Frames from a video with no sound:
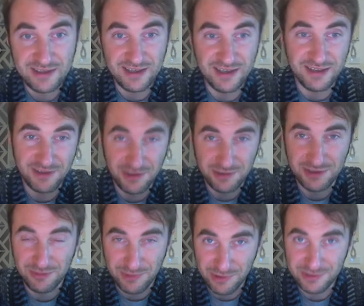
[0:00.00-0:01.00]
And those
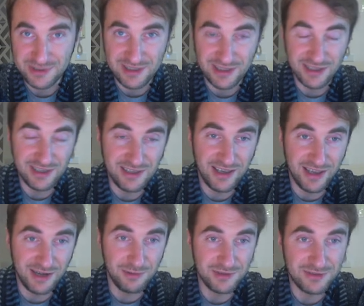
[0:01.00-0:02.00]
are mostly
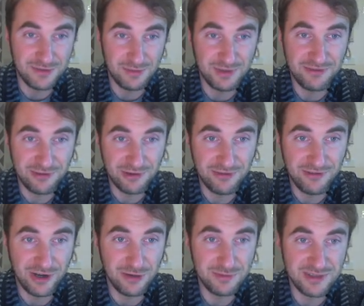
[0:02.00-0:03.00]
animals from the fur
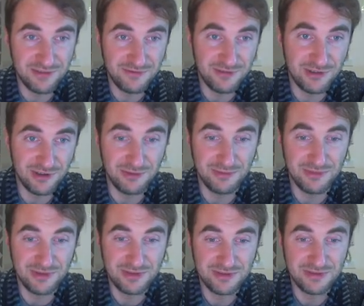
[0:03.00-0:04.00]
farms and from
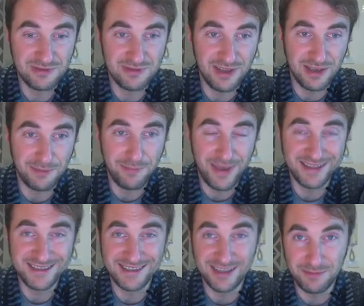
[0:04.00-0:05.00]
like
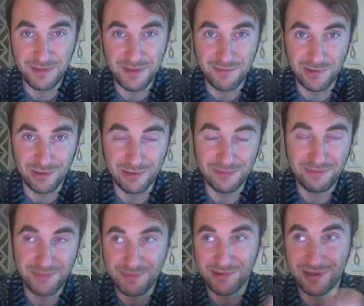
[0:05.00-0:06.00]
pets that people
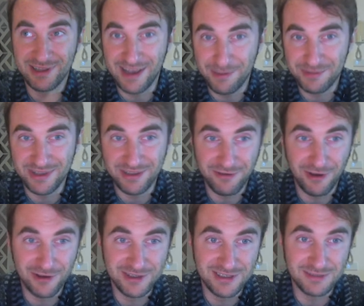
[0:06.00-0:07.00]
adopted
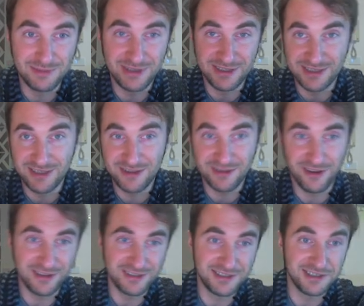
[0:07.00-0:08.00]
foxes because they
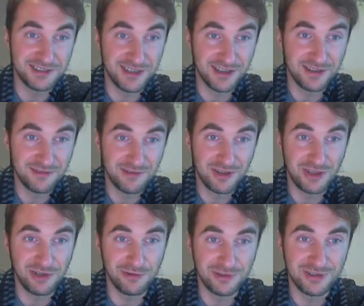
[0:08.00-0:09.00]
thought it's just a
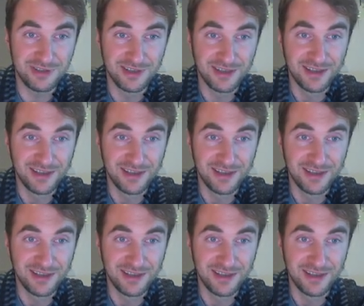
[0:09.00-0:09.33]
cute